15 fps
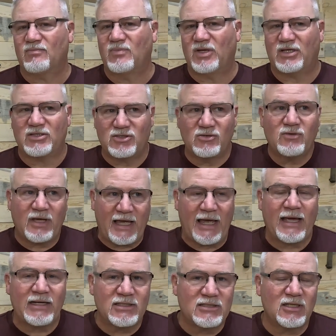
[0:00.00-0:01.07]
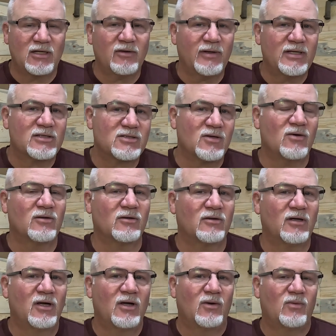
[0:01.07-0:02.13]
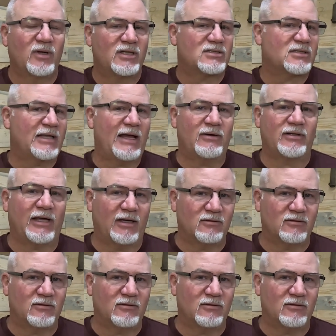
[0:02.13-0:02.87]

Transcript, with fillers: Because you can generate solar when it's cloudy